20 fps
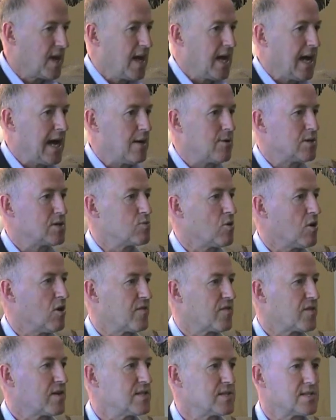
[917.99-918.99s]
how a
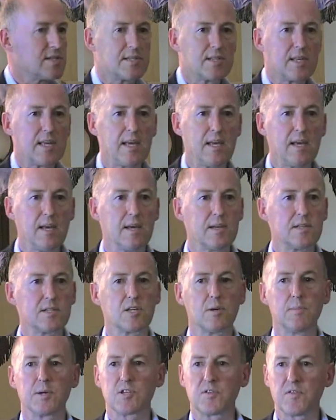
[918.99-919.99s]
dwarf can see
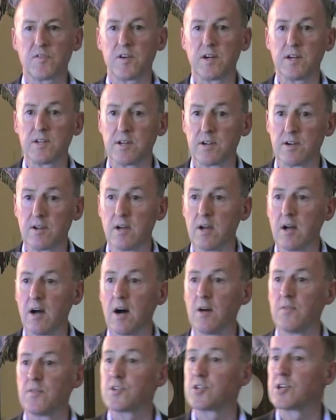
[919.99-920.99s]
so much further
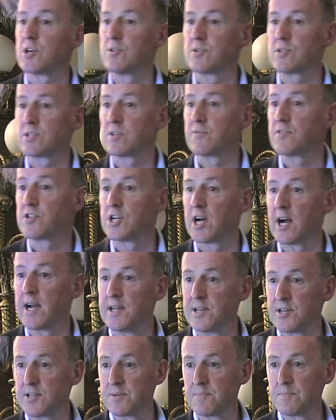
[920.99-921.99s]
on the shoulders of a
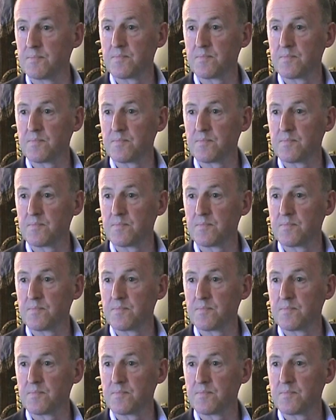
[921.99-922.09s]
giant.